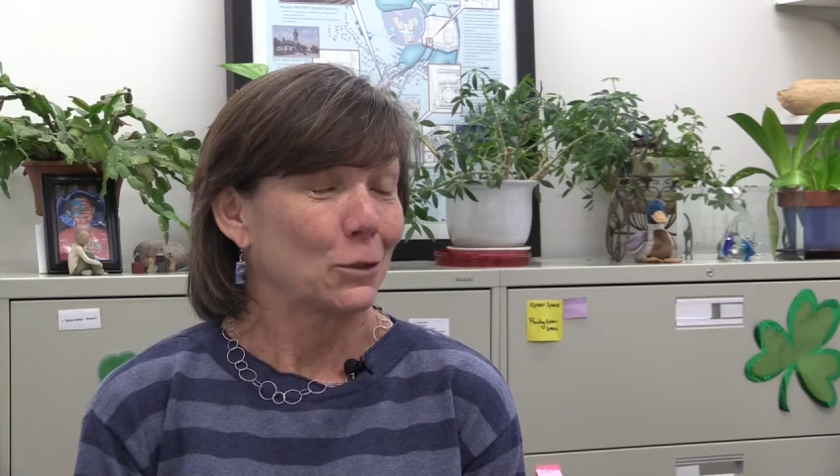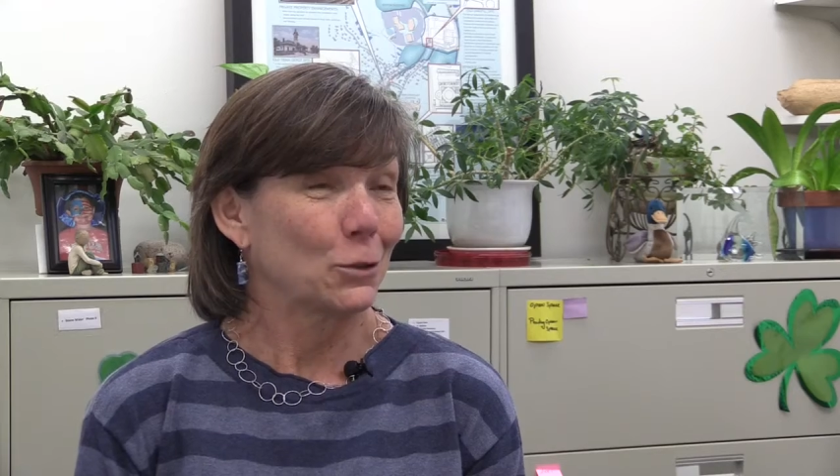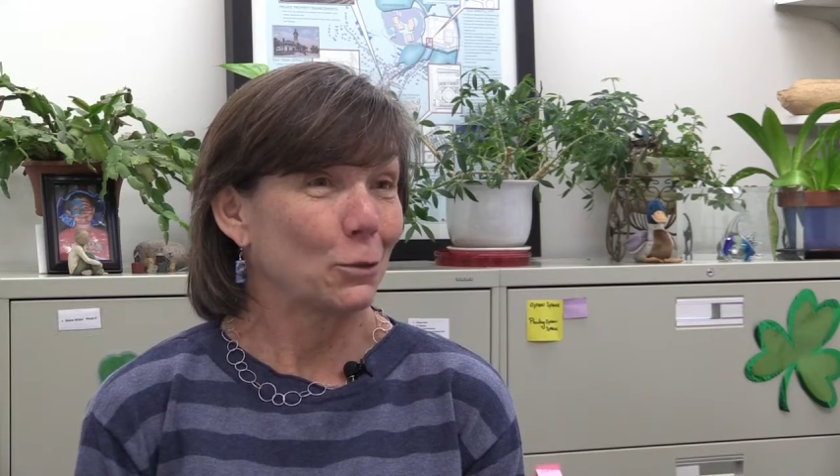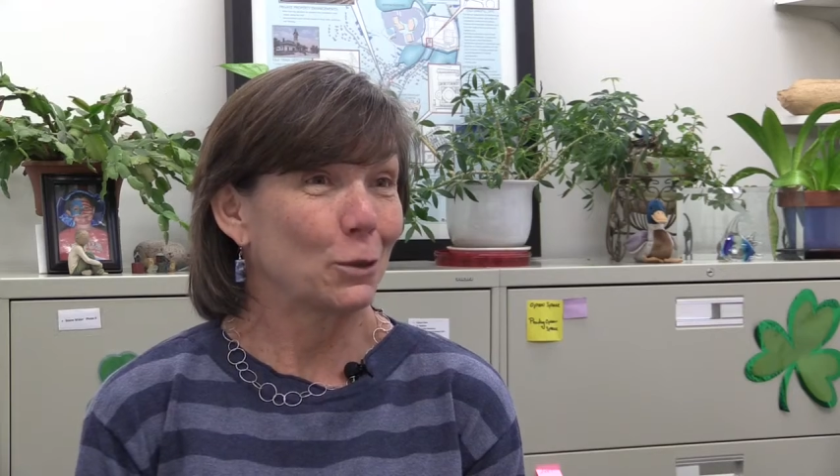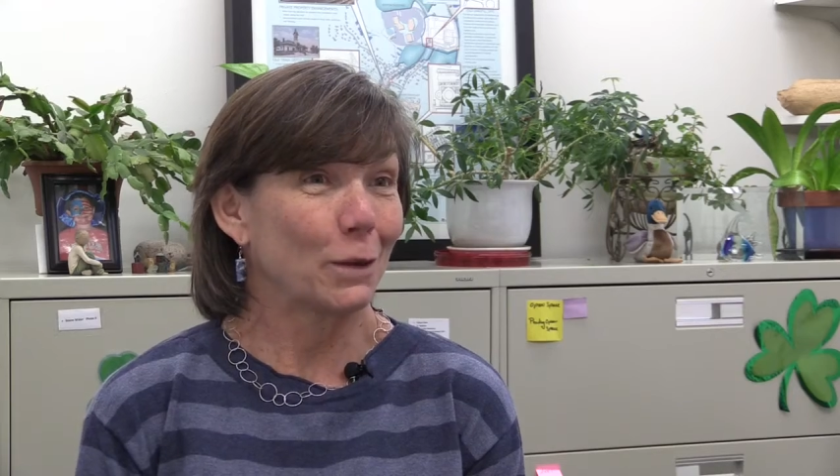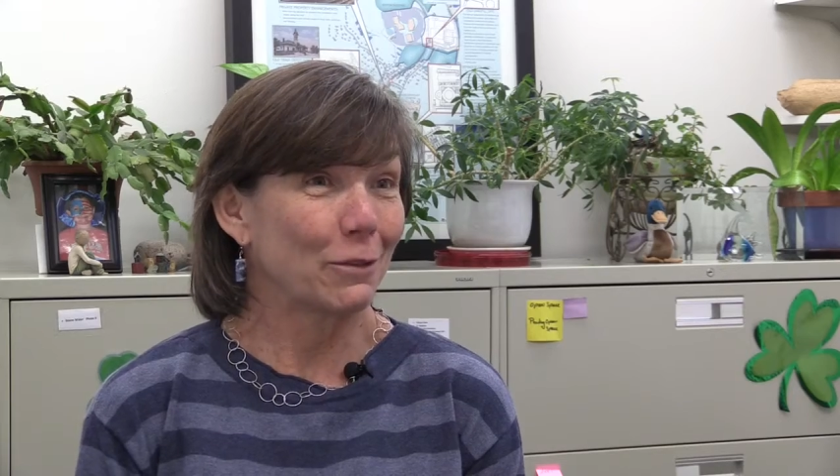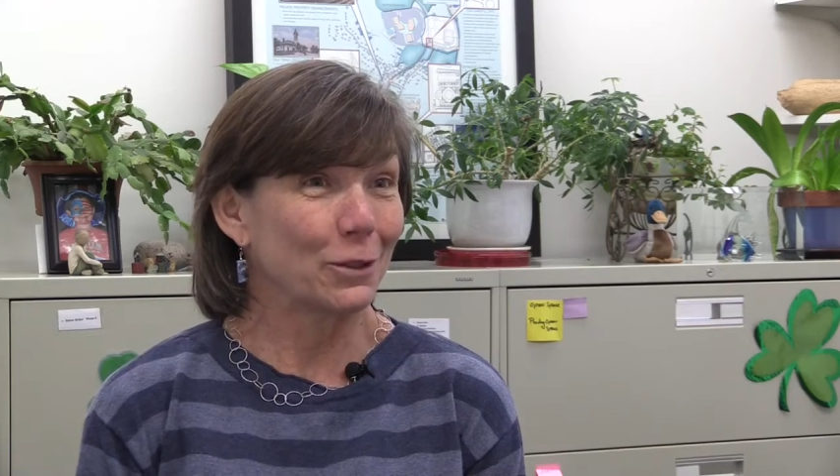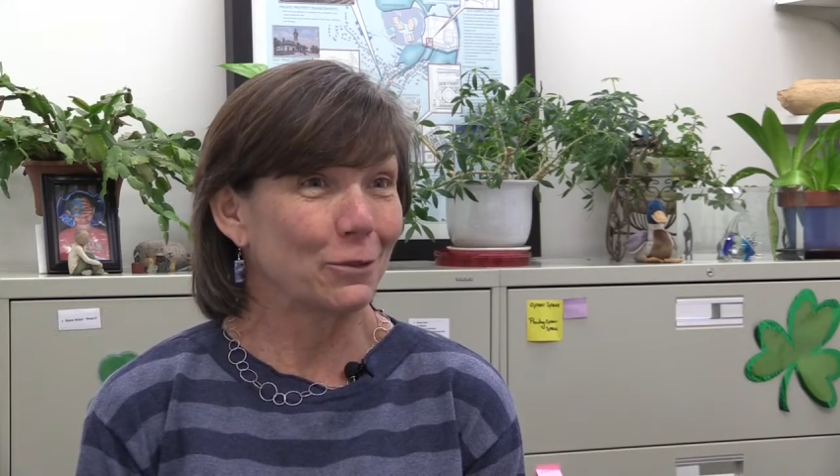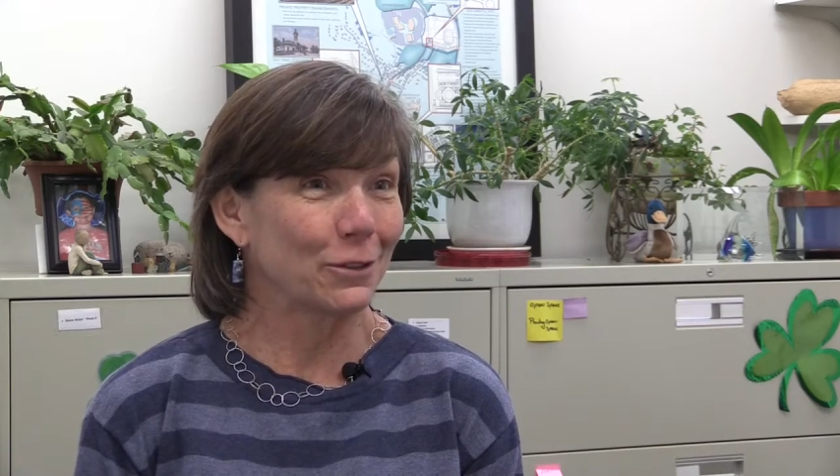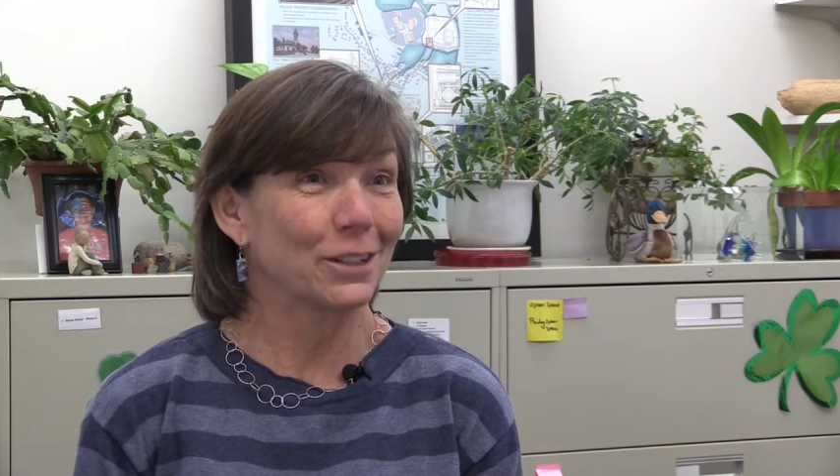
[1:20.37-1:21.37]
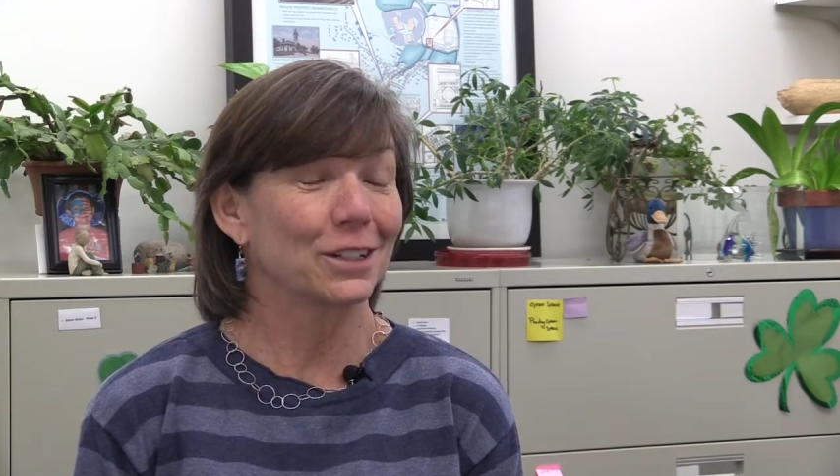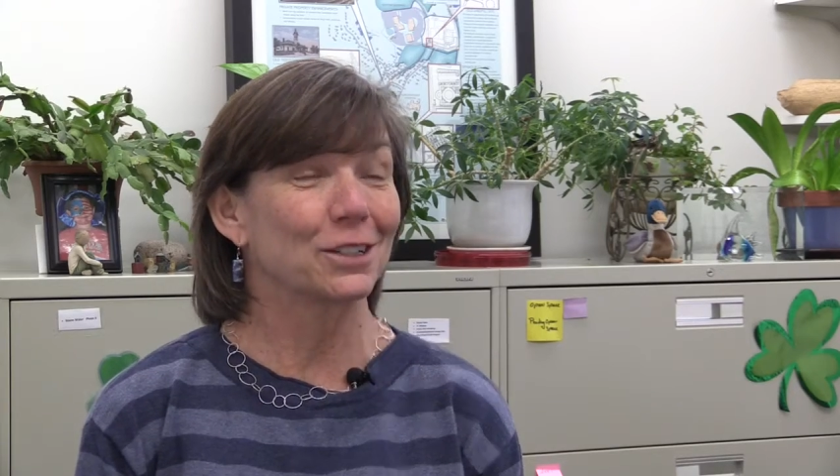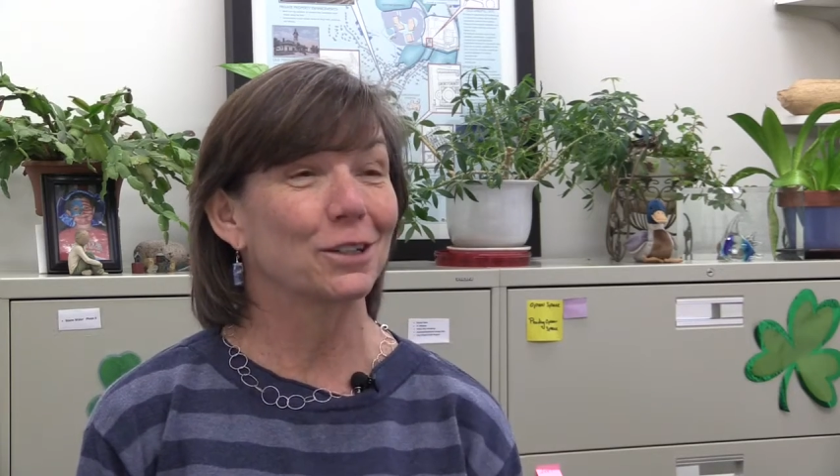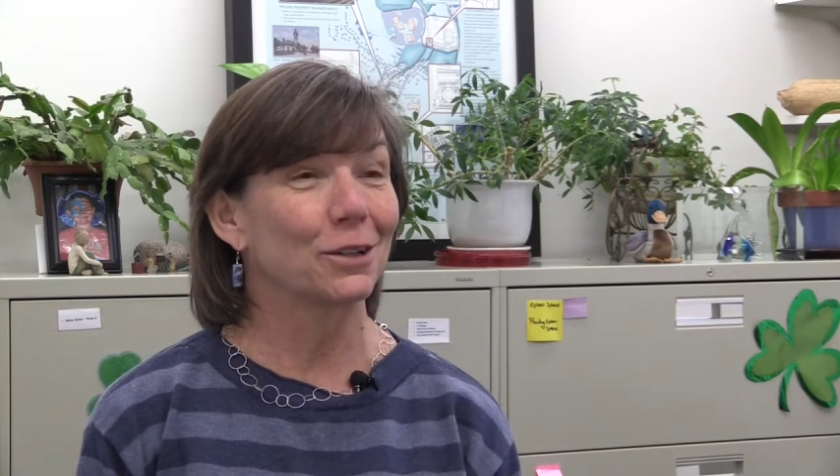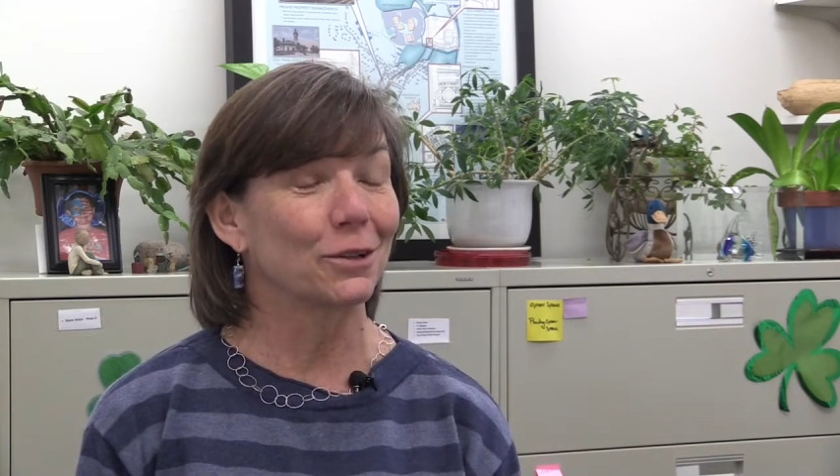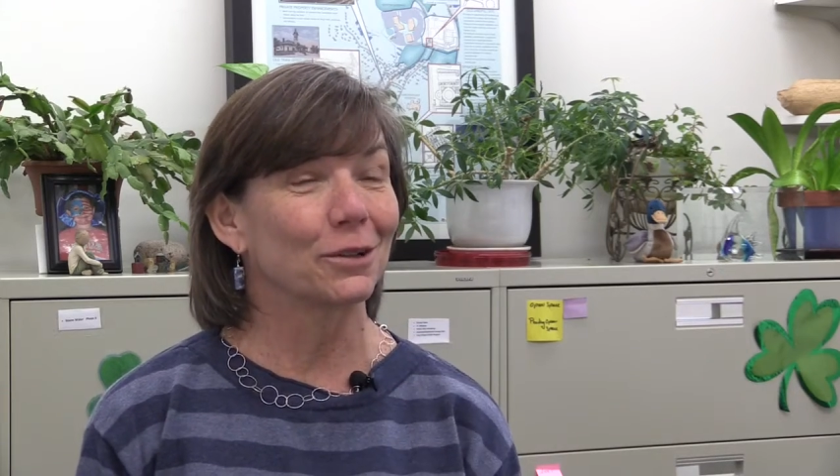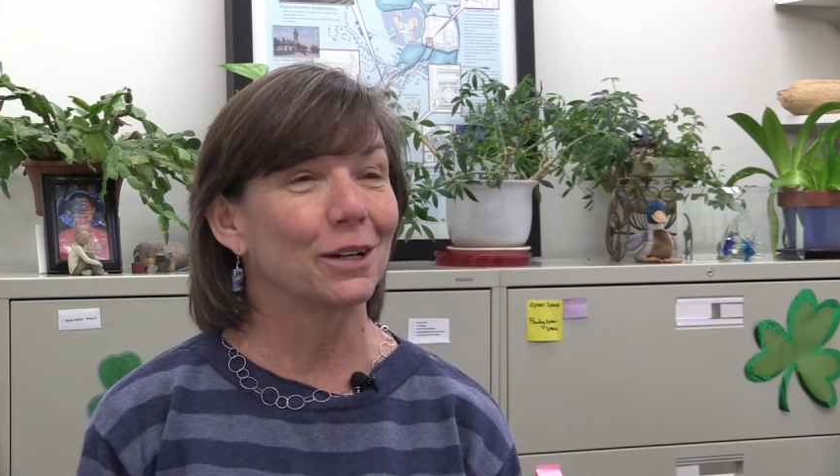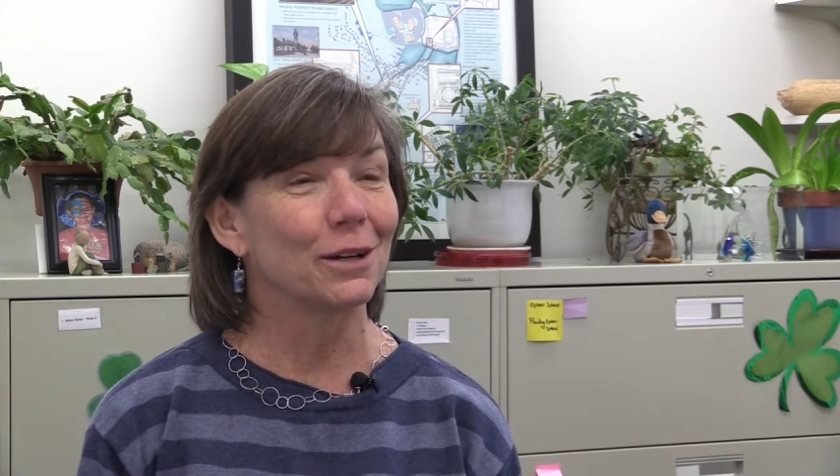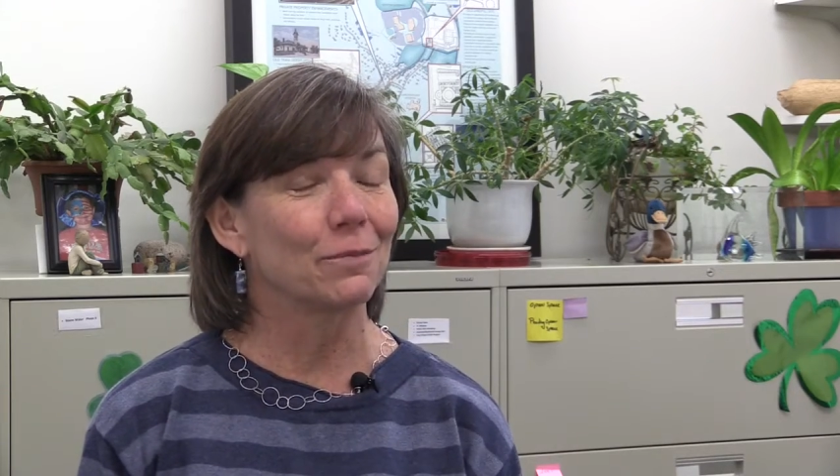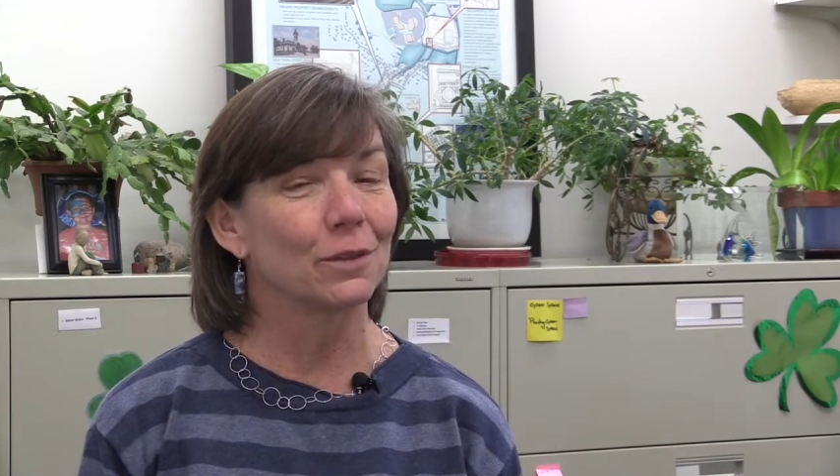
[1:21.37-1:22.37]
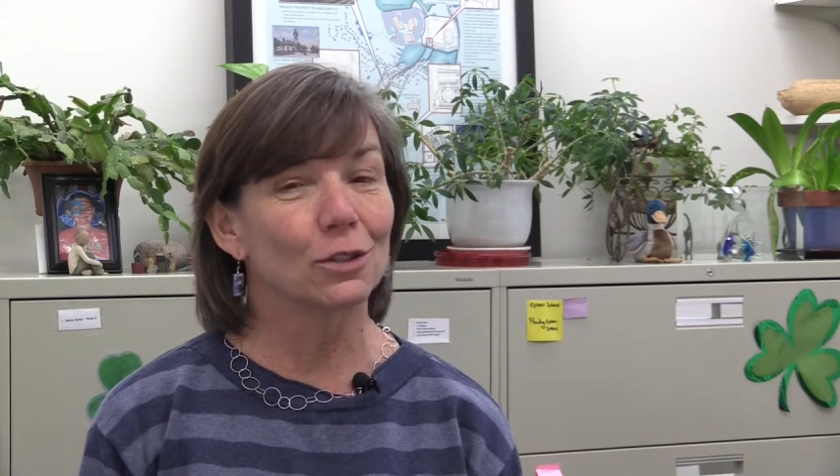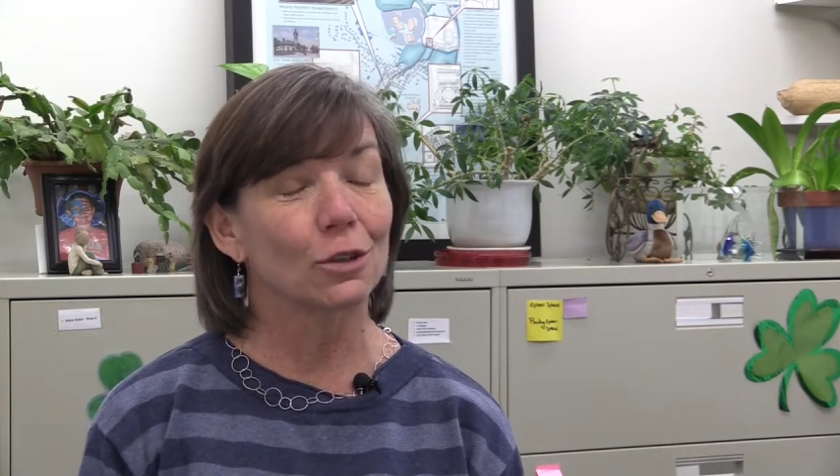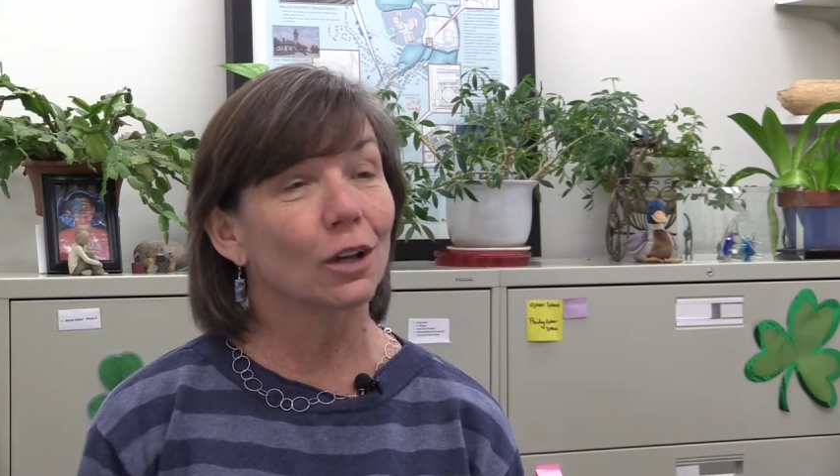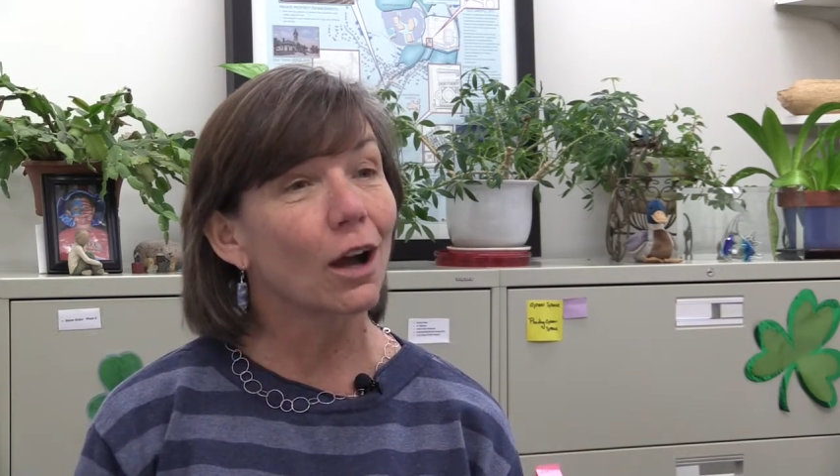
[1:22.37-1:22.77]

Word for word: so what do I do first? So, um, so the